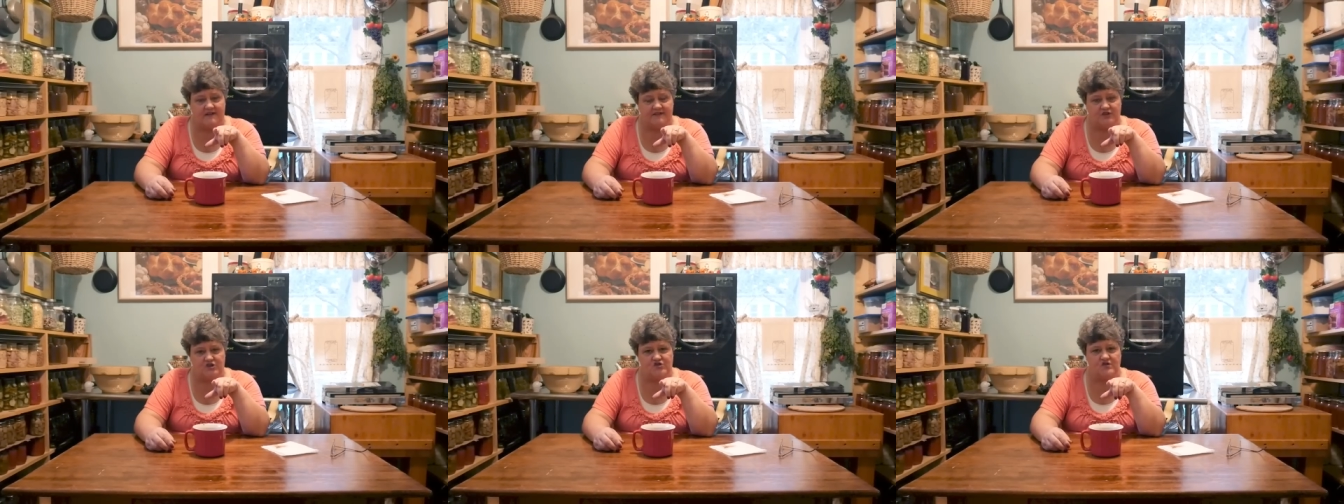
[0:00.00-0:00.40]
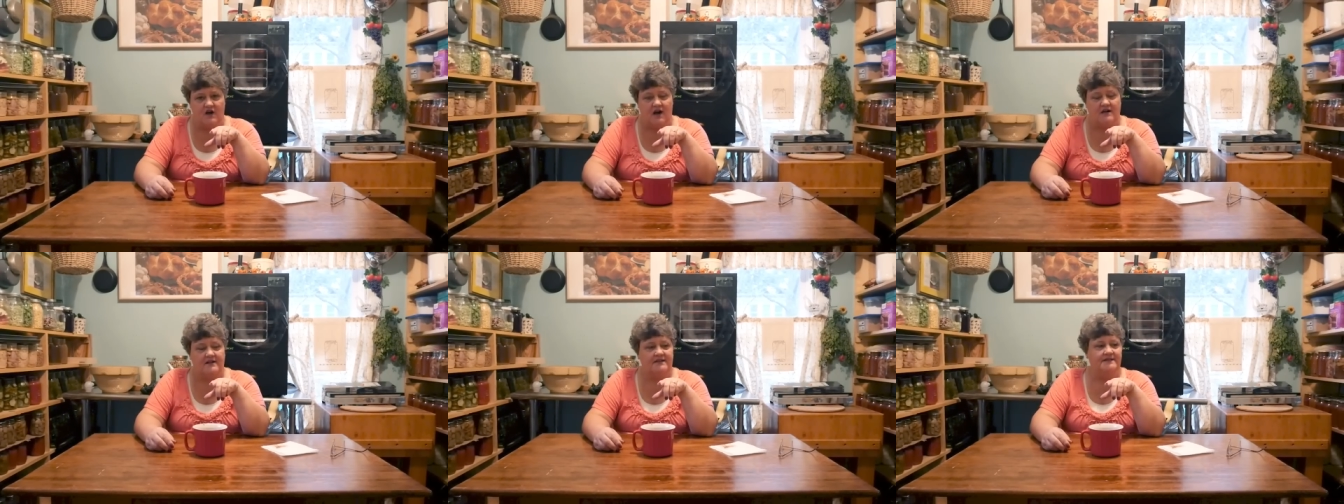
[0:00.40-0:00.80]
on the
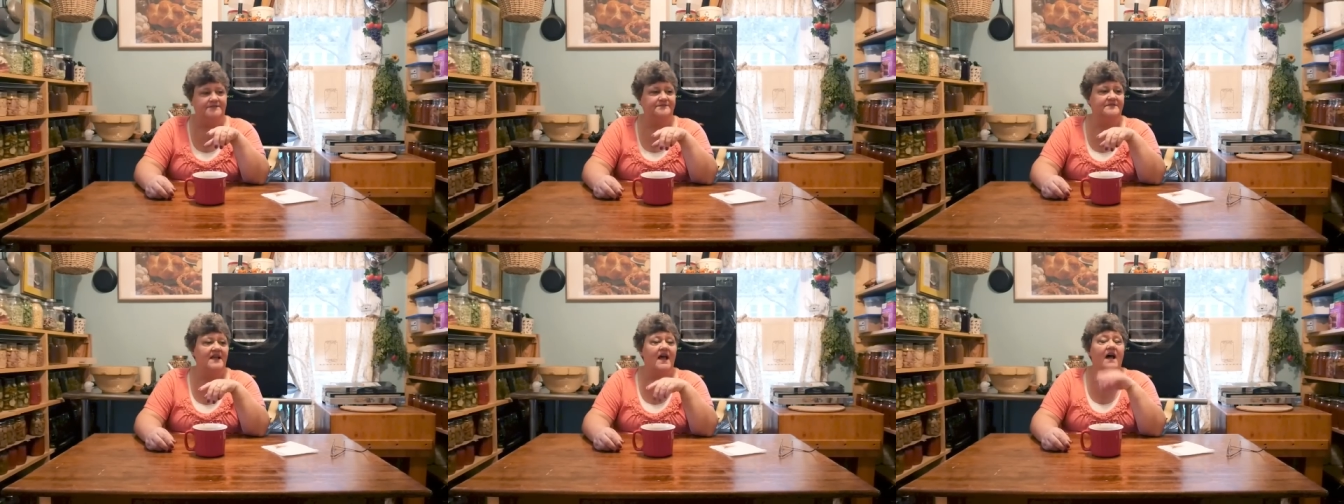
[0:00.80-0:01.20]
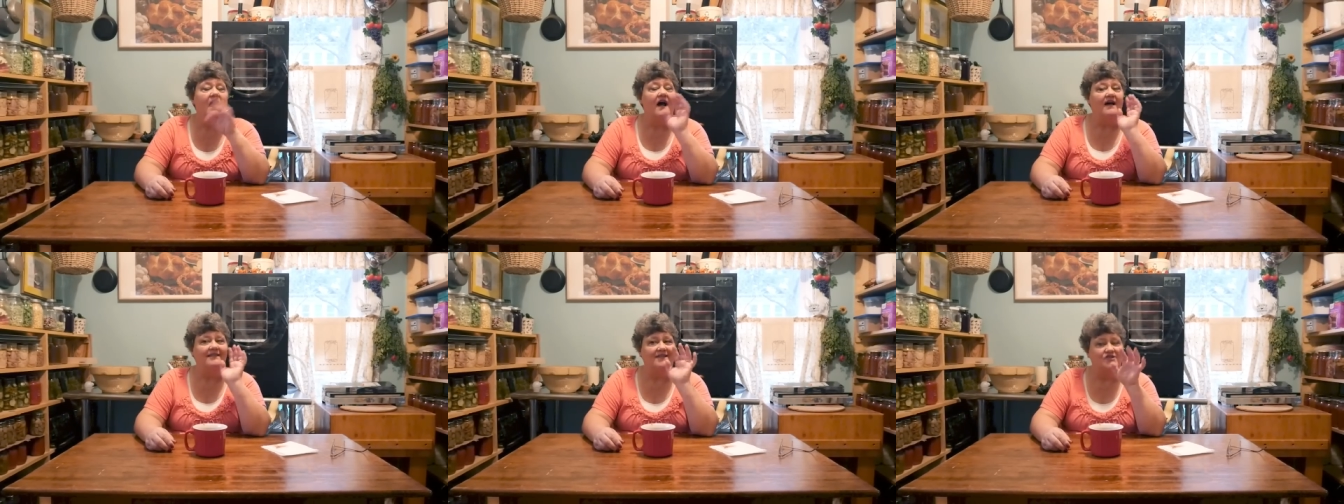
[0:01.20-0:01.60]
truck,
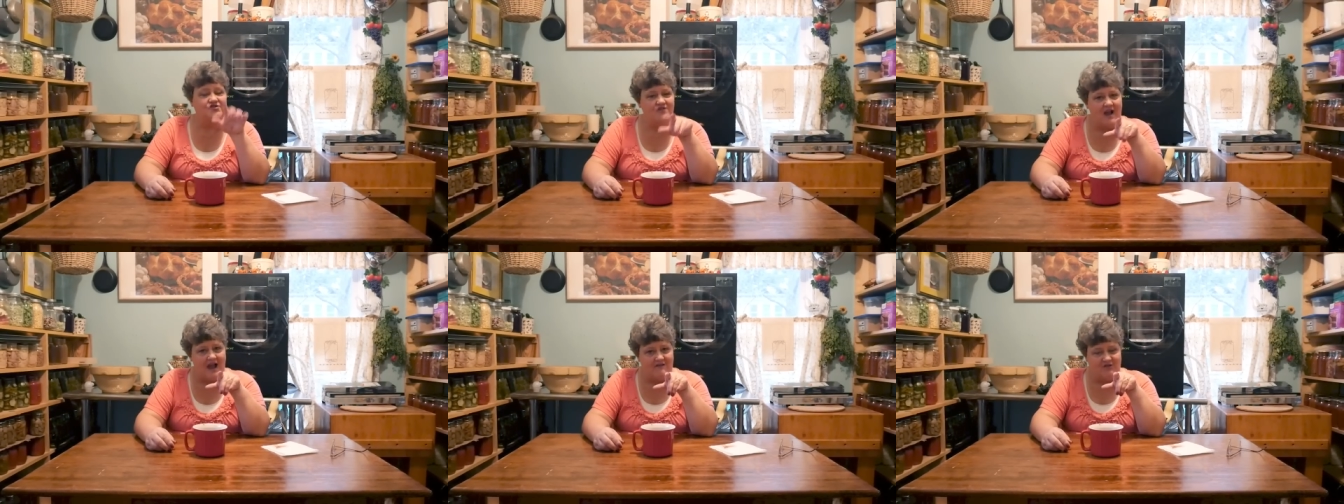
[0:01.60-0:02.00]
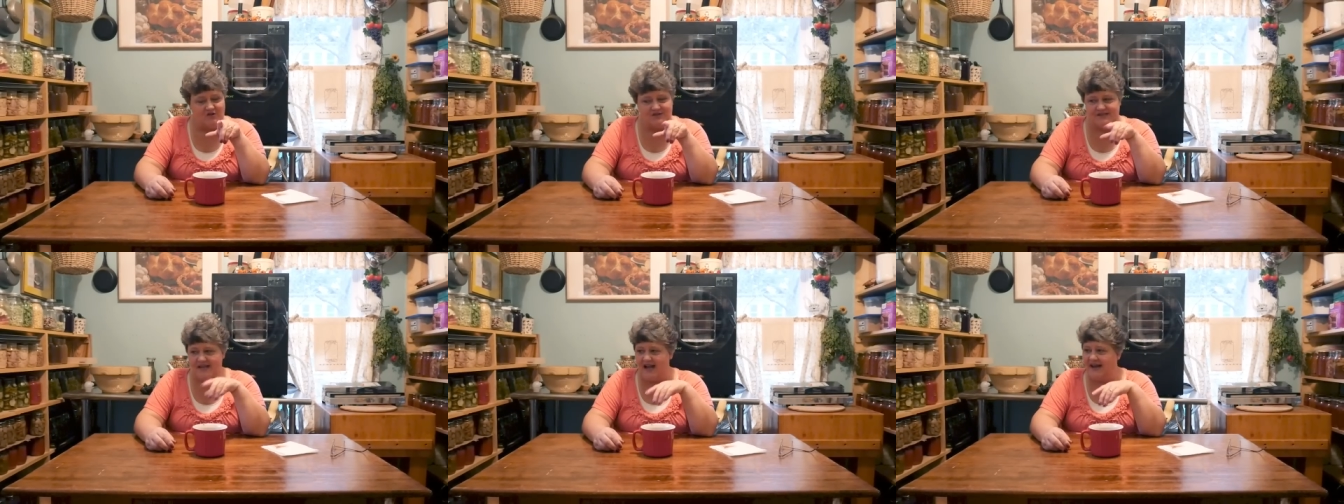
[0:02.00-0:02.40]
on the
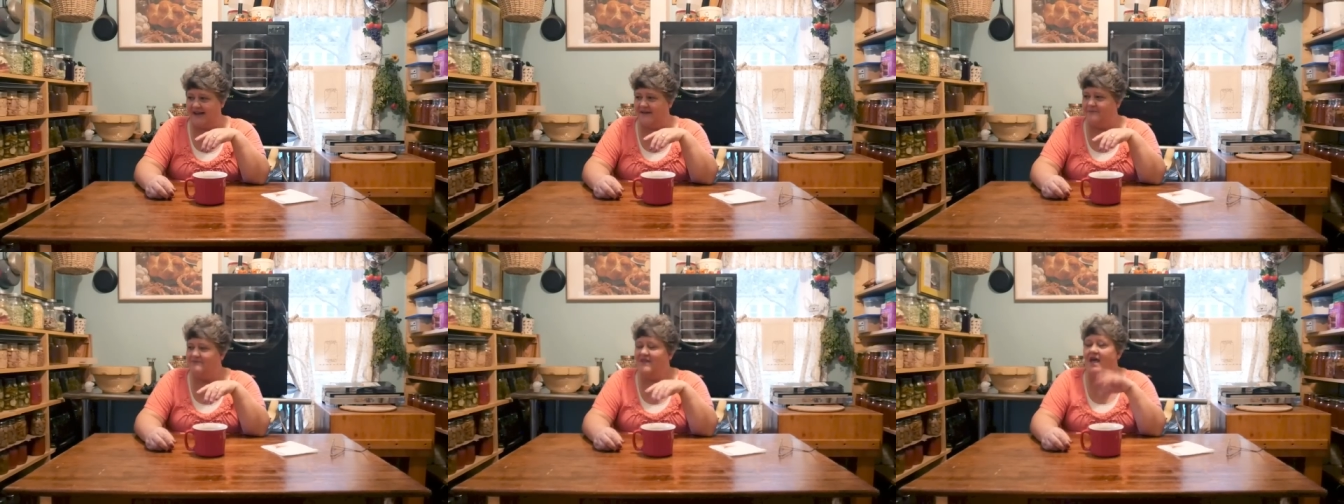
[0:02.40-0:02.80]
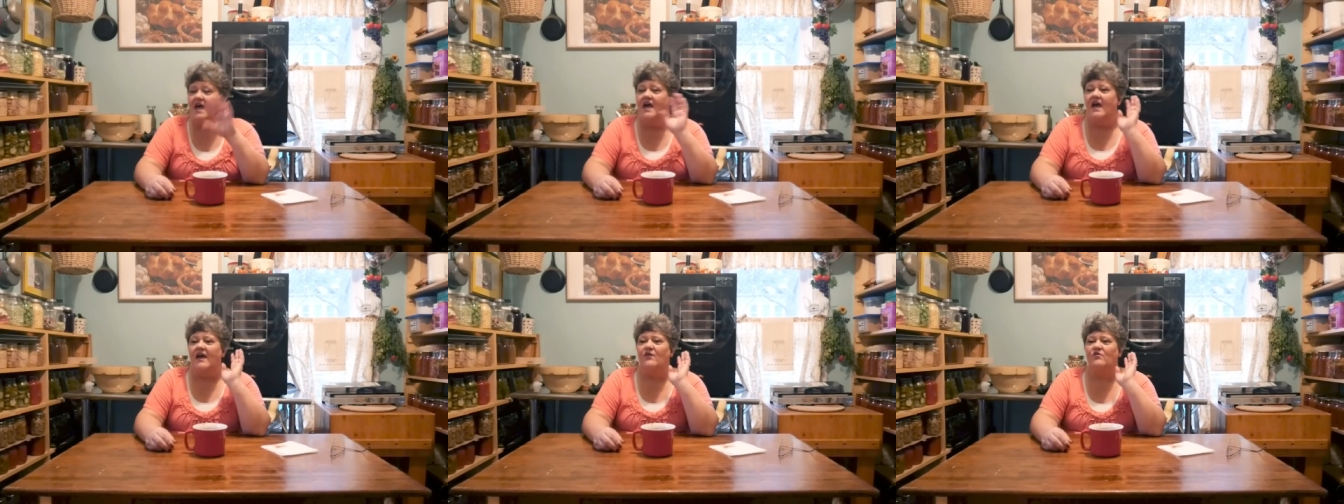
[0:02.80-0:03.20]
driver's side.
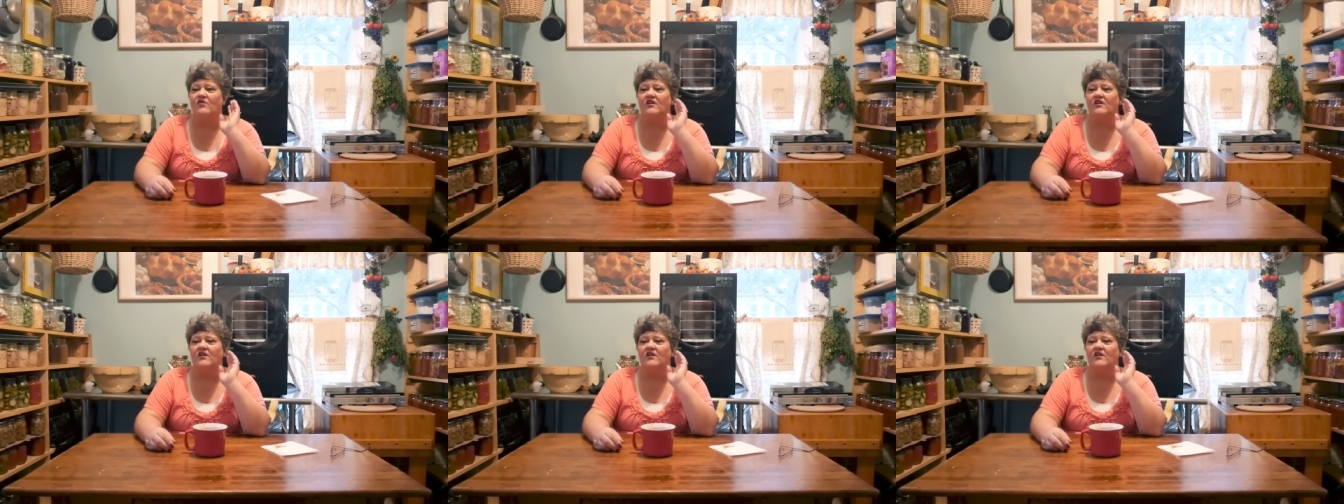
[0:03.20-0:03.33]
And